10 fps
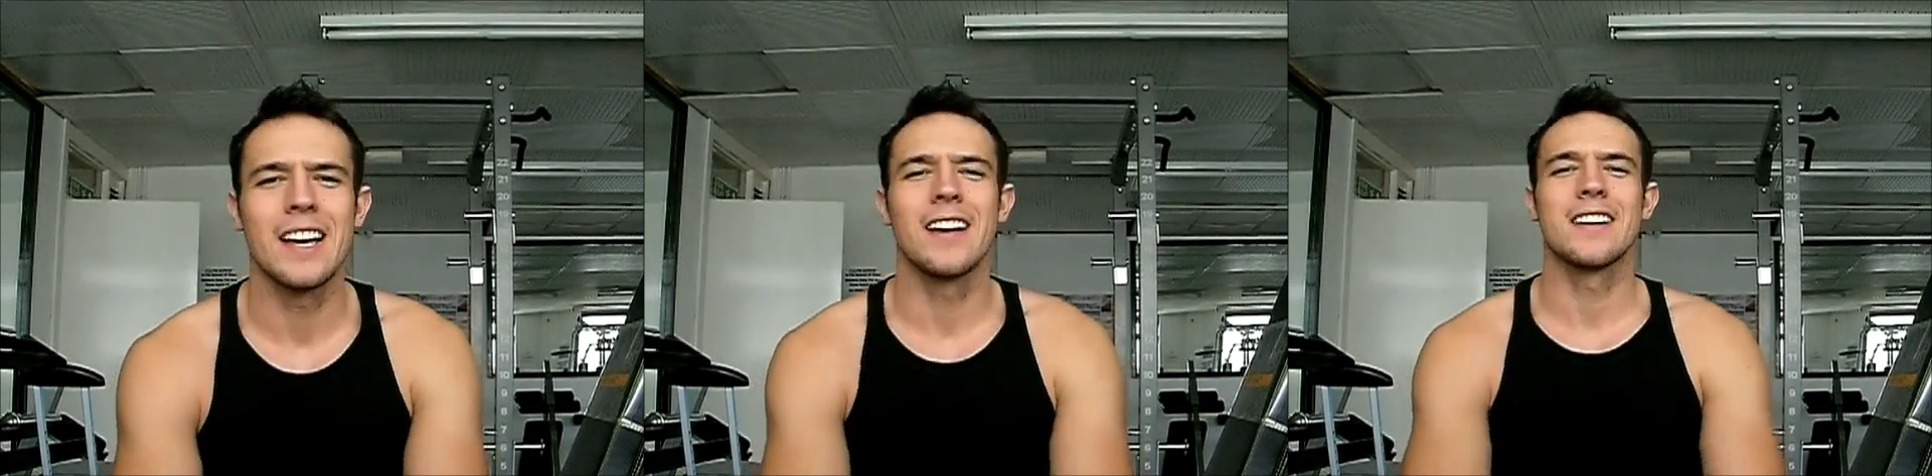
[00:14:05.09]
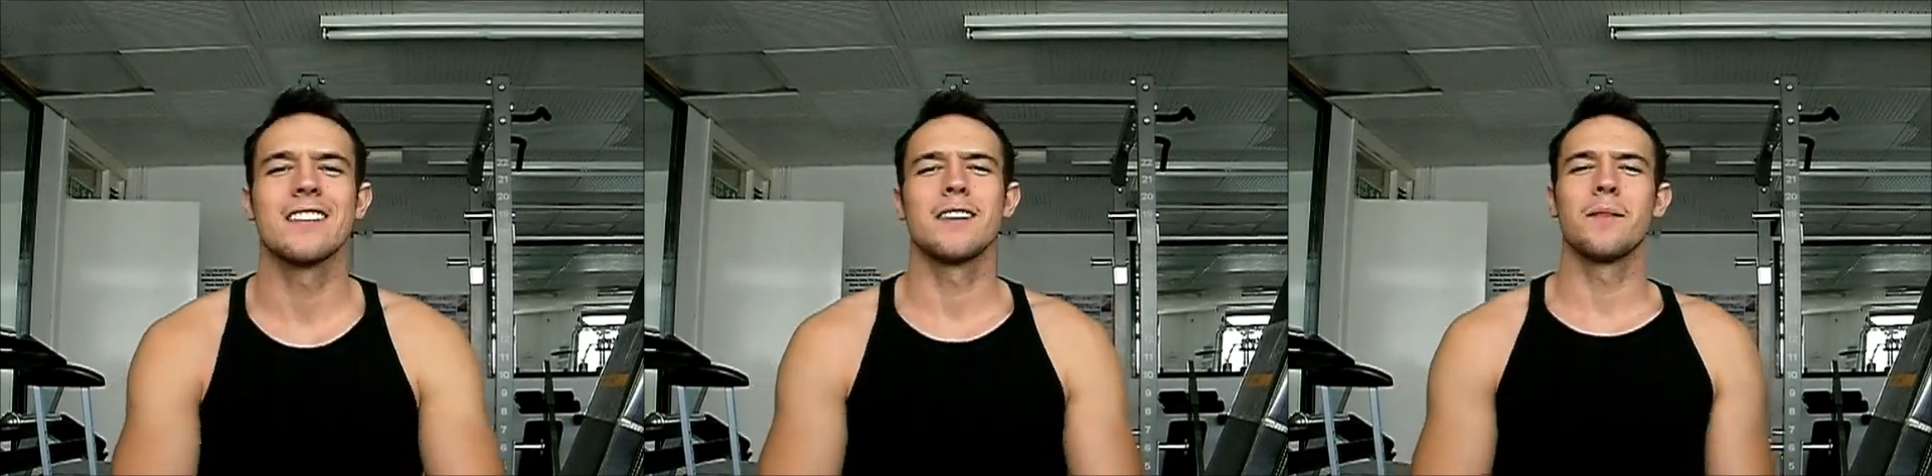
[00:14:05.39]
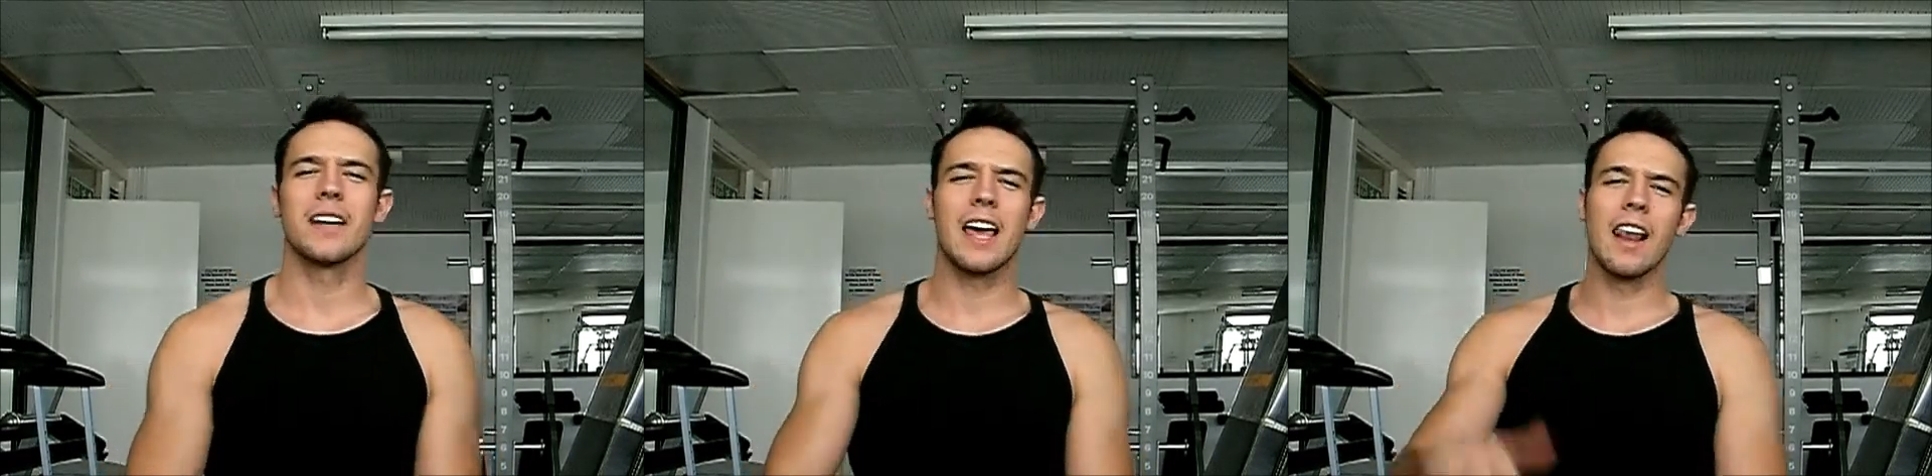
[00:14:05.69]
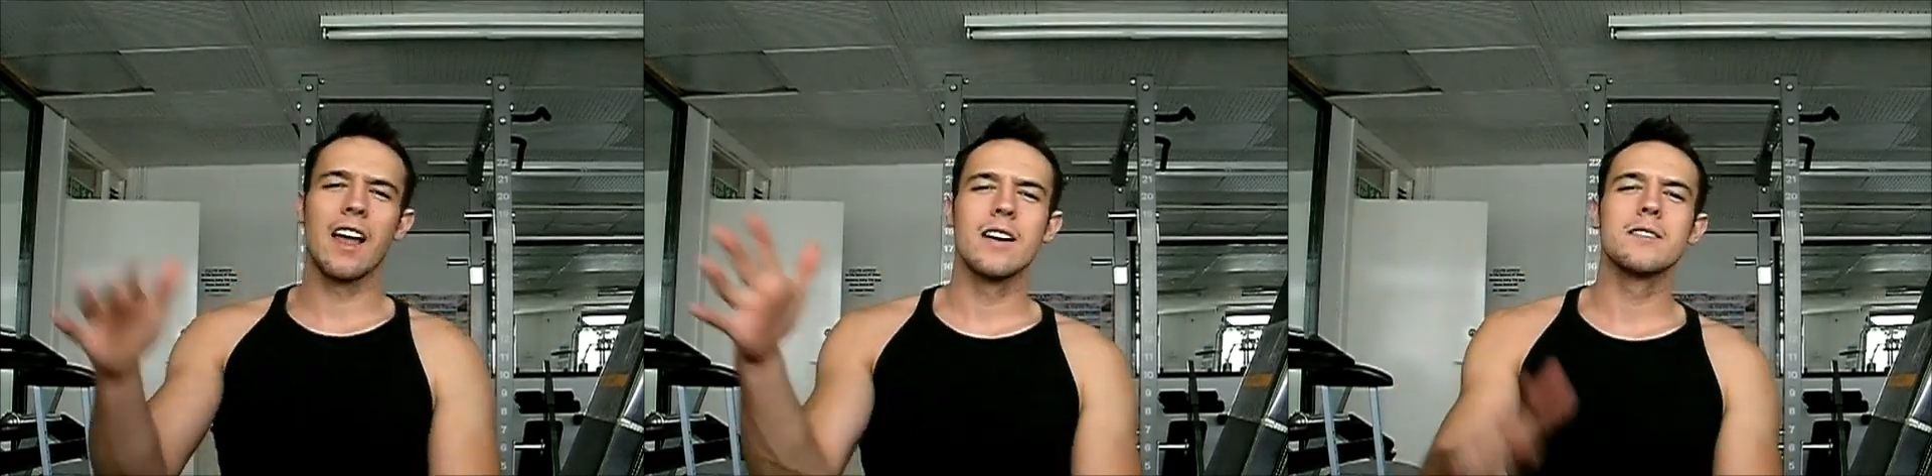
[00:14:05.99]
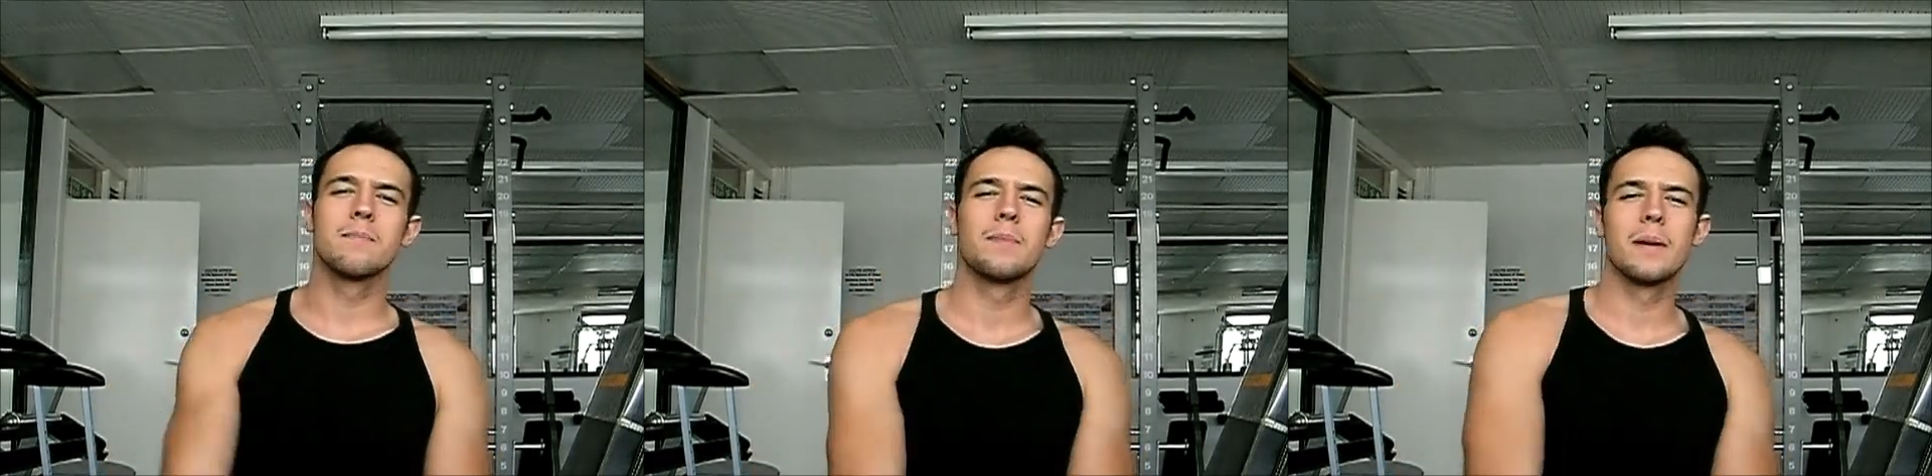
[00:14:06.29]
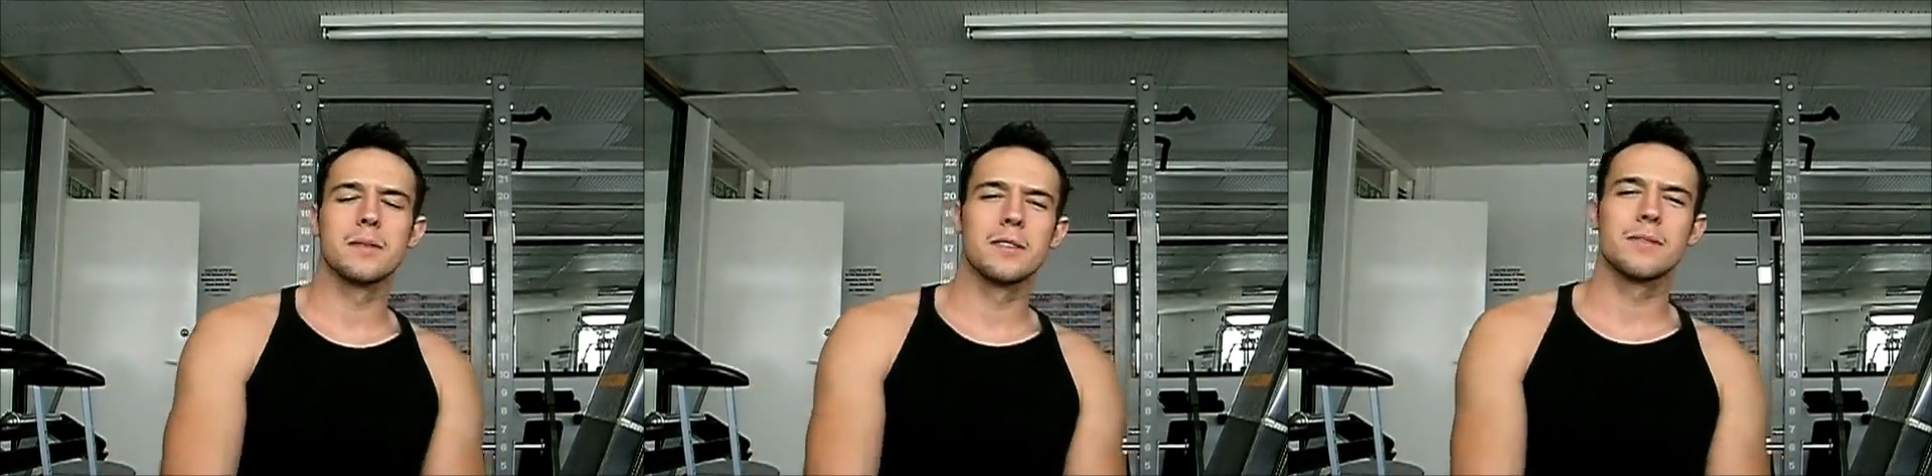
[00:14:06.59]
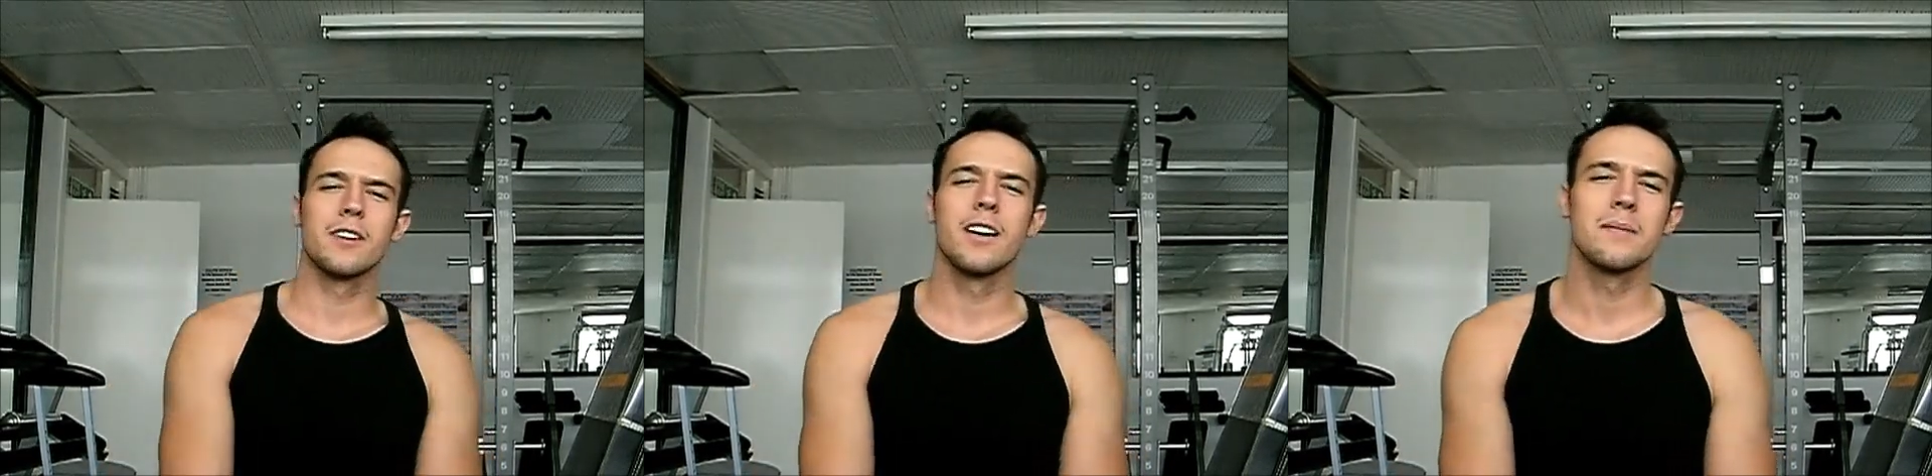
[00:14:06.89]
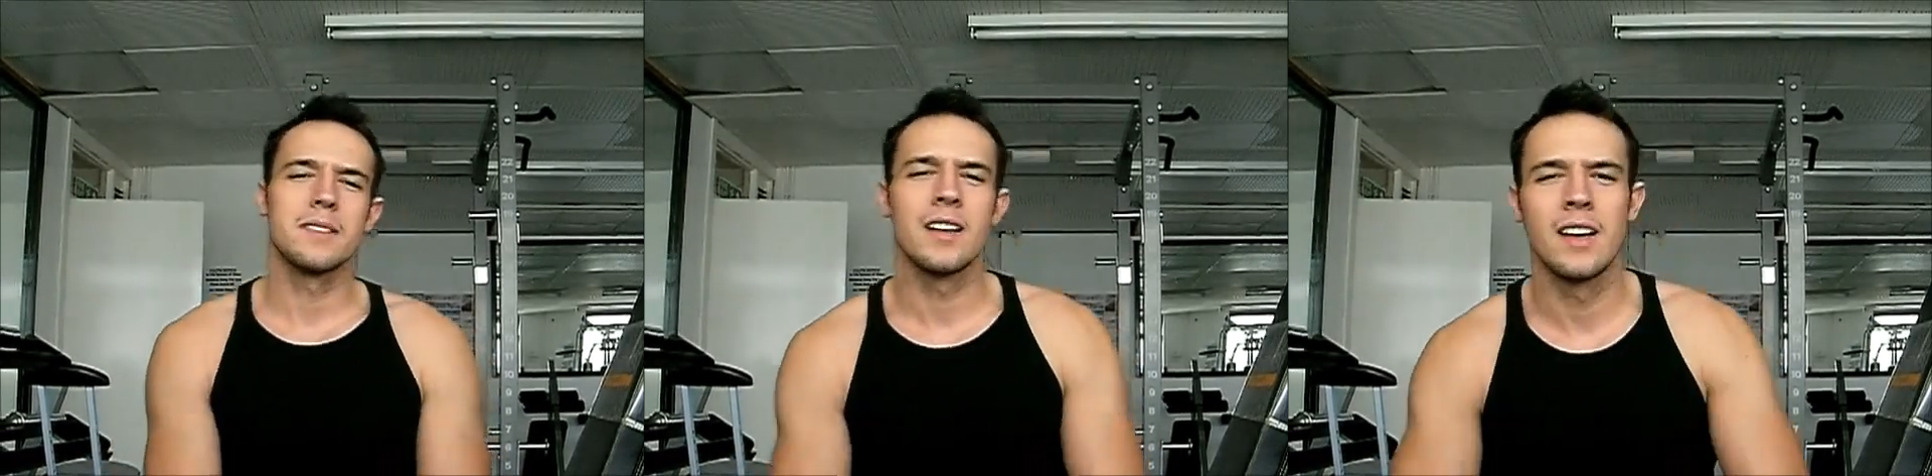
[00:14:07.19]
because I want to get loads of people subscribing